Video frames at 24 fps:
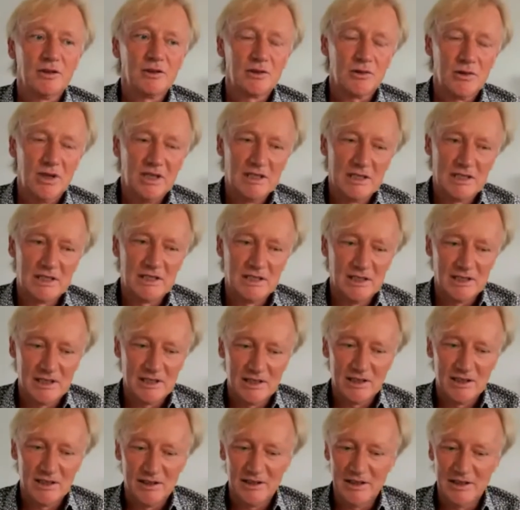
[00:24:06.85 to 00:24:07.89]
trust is
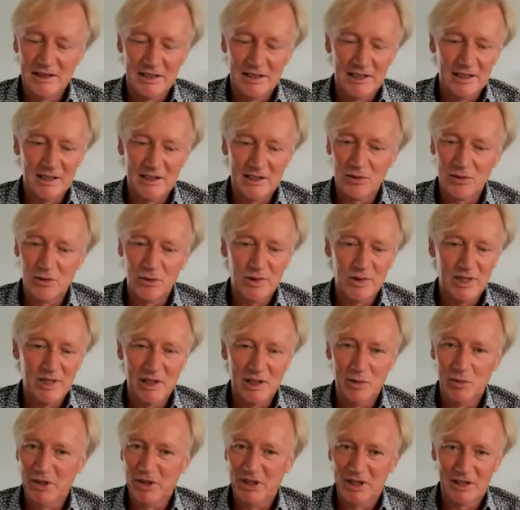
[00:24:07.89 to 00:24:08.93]
a
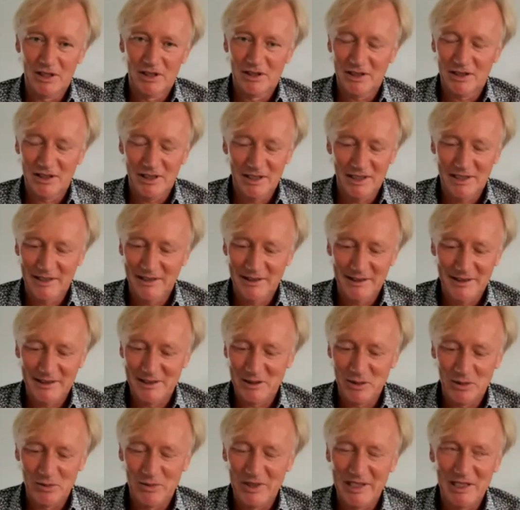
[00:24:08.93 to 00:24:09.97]
really
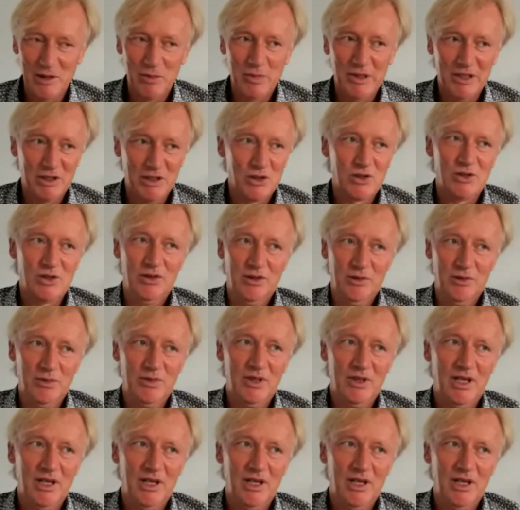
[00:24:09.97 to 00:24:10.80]
big term,